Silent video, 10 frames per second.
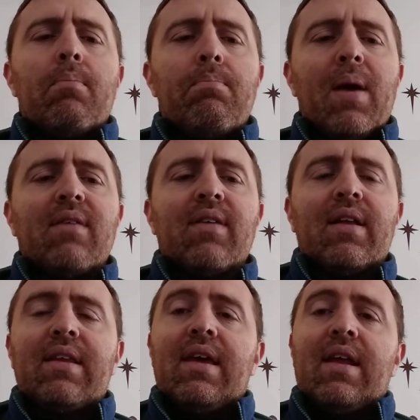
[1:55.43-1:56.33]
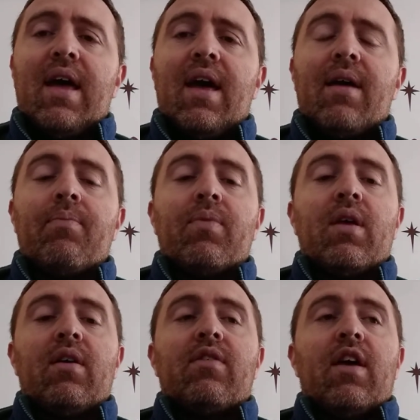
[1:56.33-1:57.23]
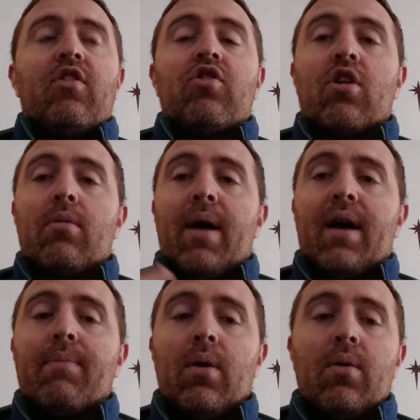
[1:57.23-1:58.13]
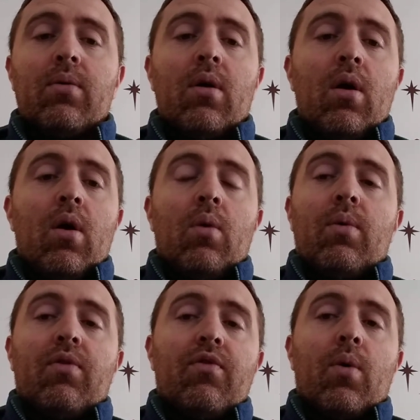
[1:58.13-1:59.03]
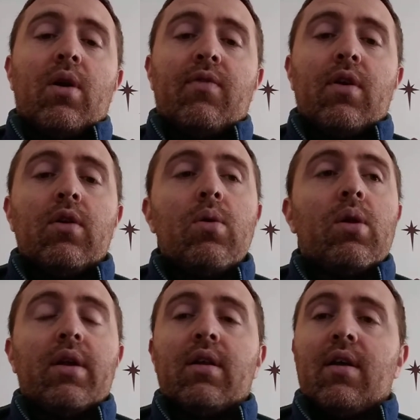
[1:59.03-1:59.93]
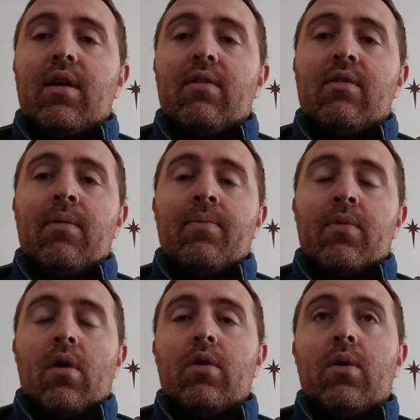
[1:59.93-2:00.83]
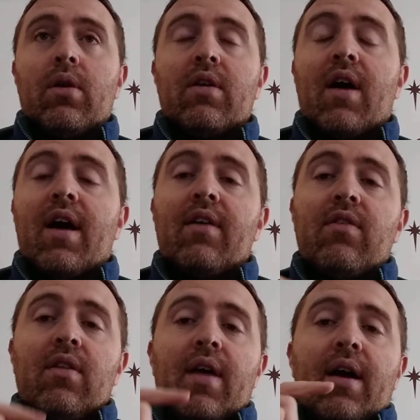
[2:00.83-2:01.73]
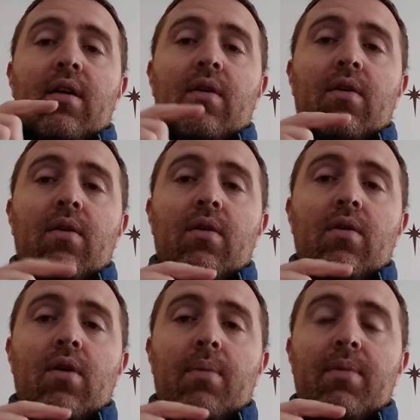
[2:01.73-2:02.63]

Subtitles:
Basic DNA is a sugar backbone with 4 different nucleotides or nucleotides that come